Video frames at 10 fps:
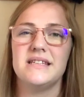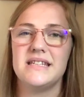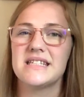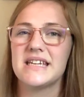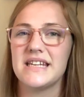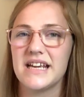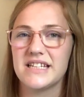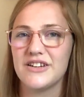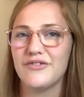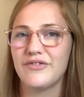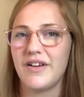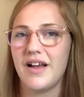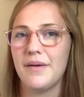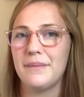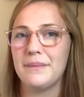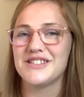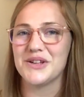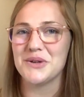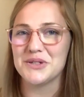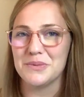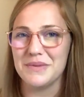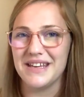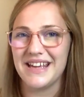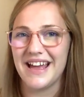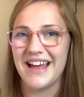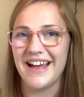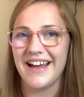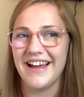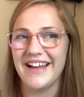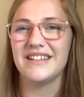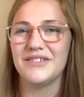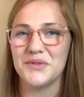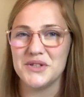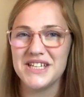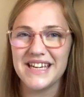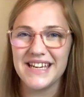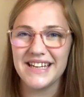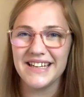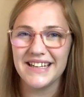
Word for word: disconnected from social media routine.